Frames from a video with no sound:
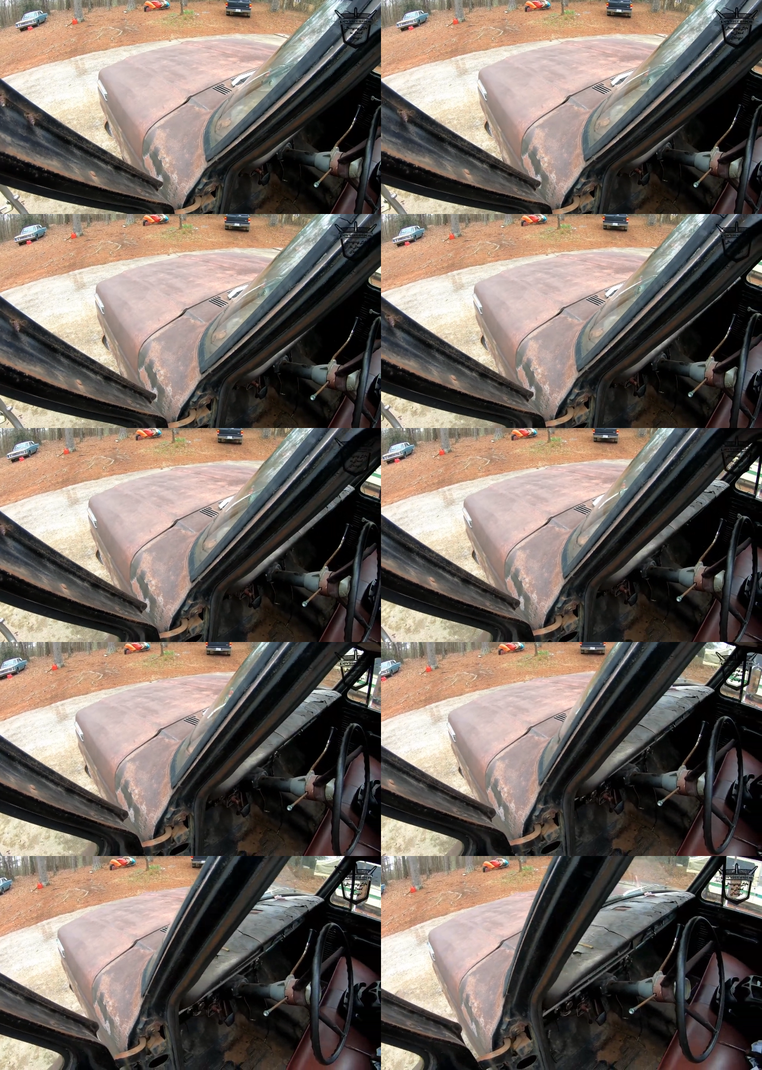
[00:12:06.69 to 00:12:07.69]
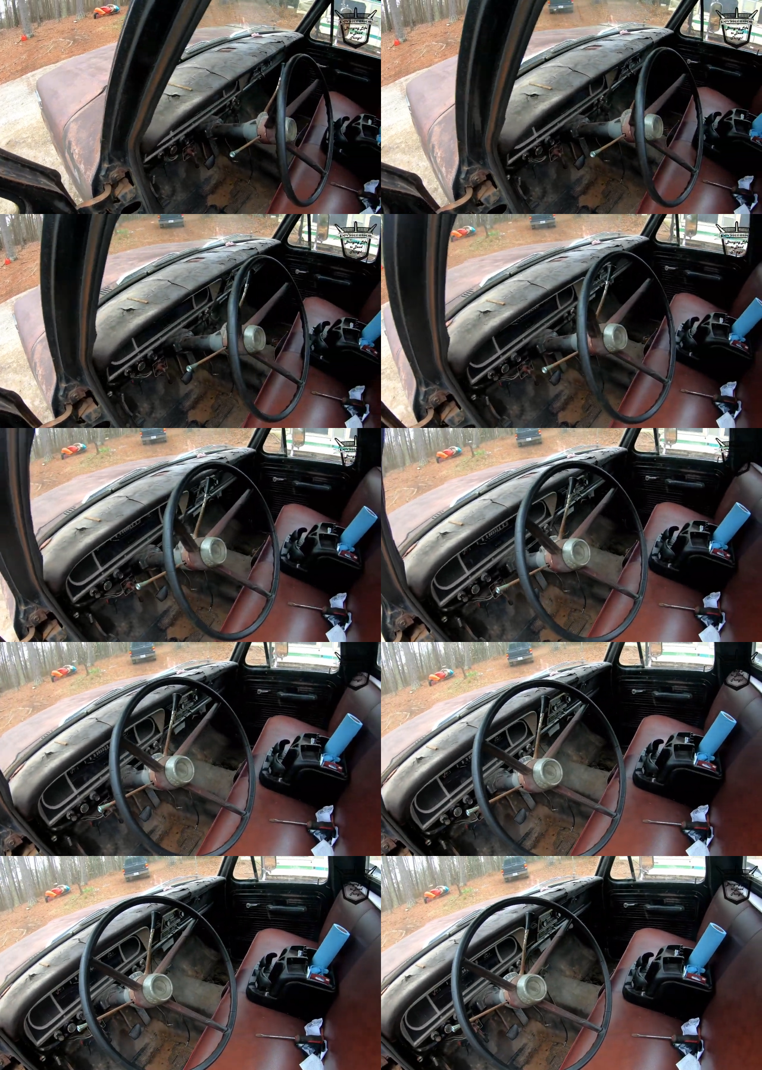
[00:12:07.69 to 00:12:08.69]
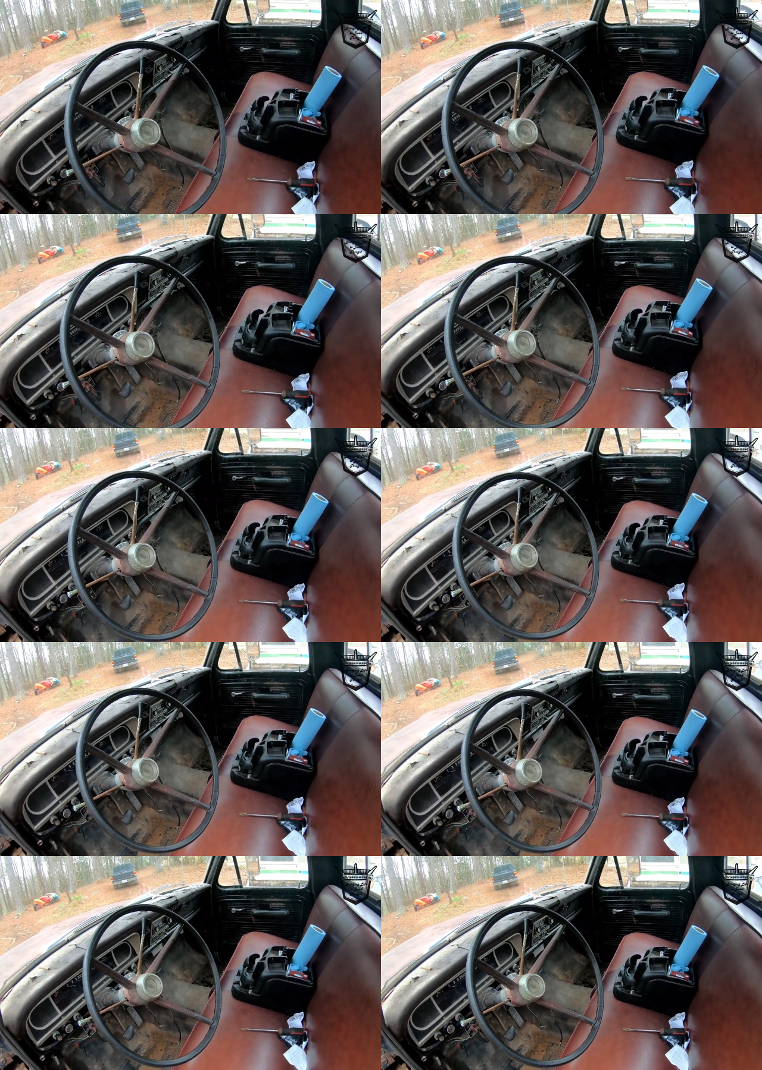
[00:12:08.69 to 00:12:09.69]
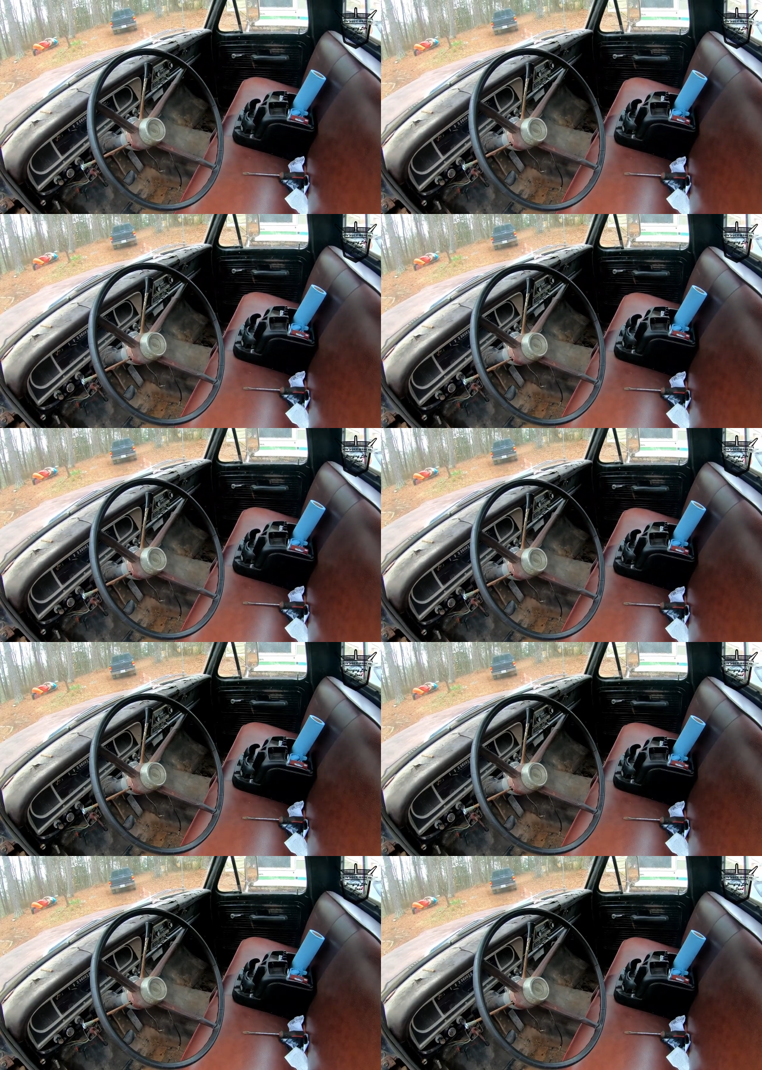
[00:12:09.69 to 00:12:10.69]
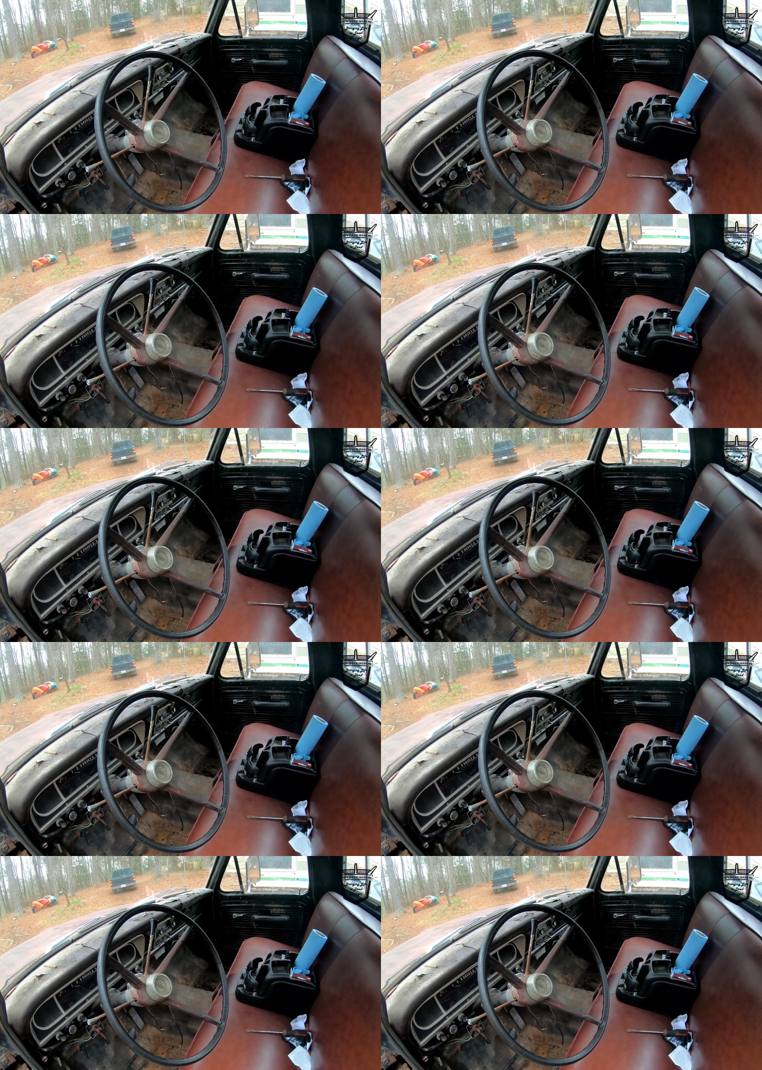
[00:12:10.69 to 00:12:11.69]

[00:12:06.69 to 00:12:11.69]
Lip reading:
No face is visible, so there are no lips to read.